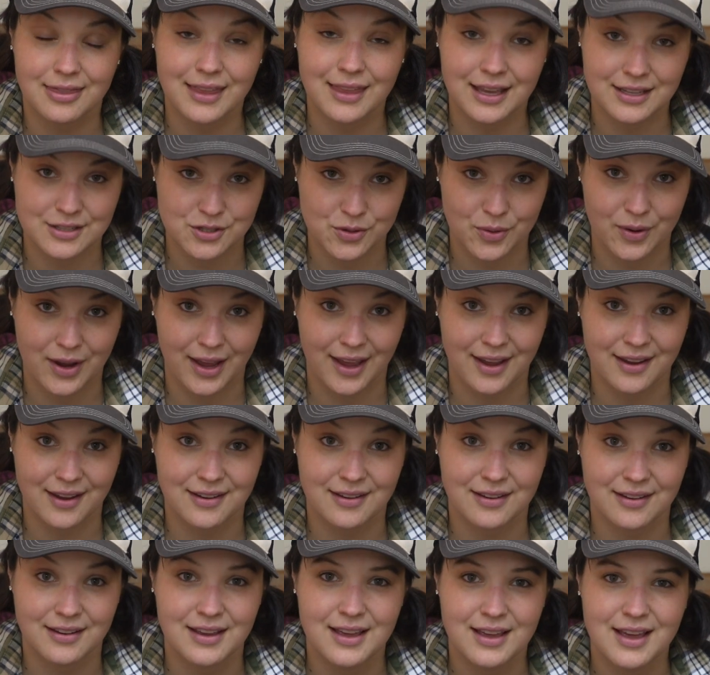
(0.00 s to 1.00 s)
that's okay.
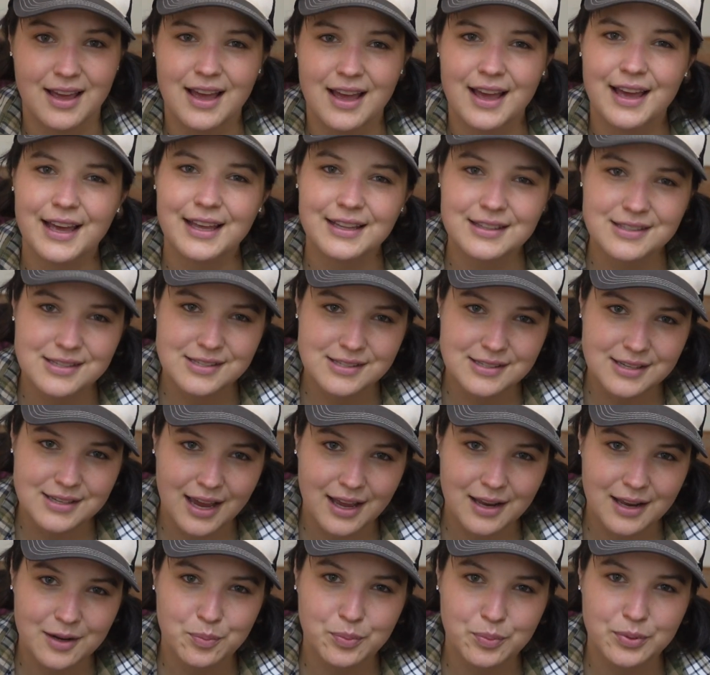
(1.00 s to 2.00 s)

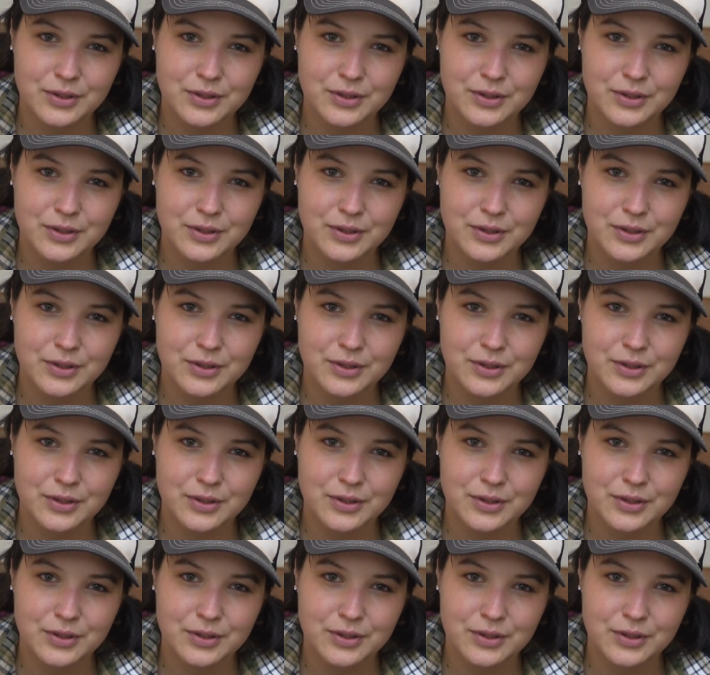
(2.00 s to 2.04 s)
Instead,